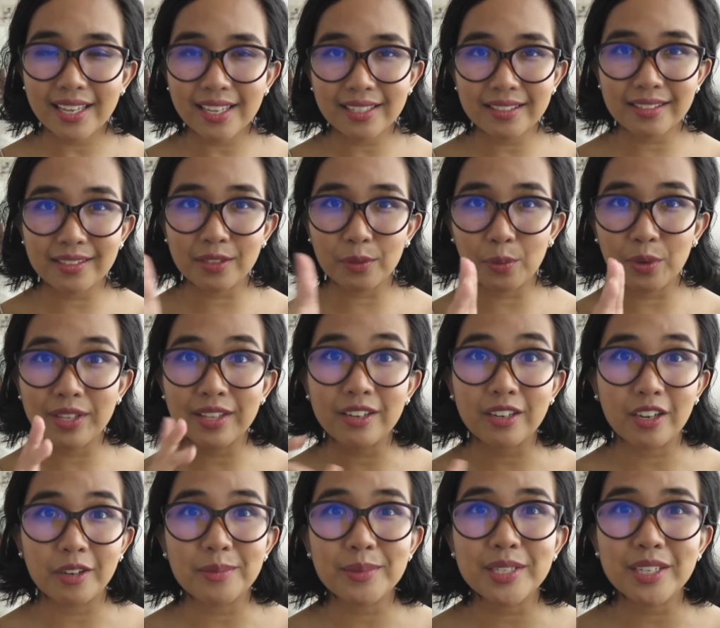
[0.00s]
It's the one
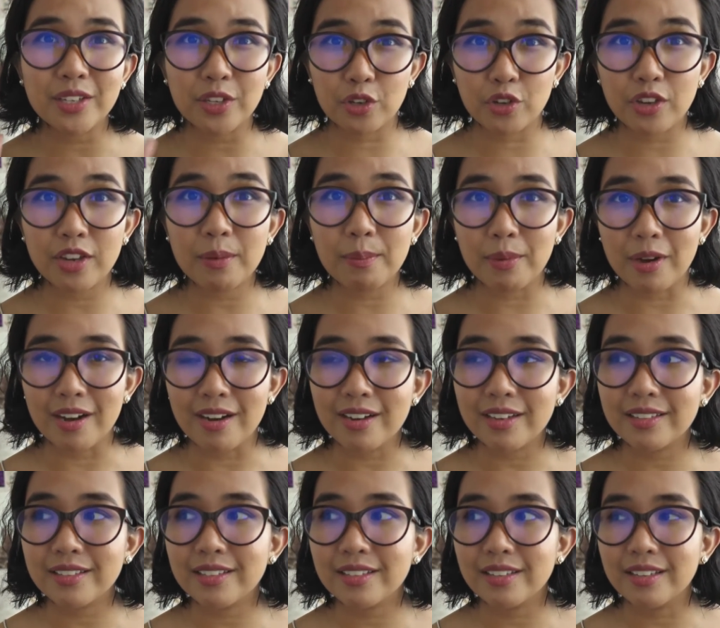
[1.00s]
that comes in a green
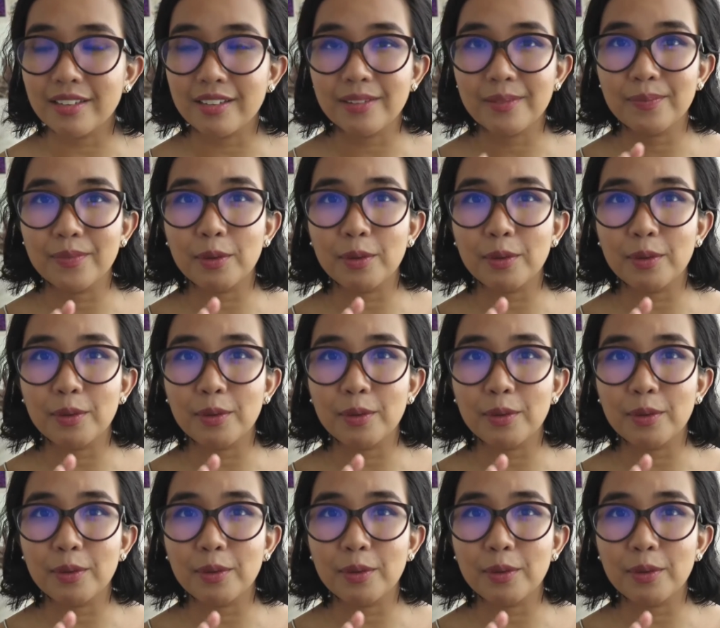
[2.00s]
box.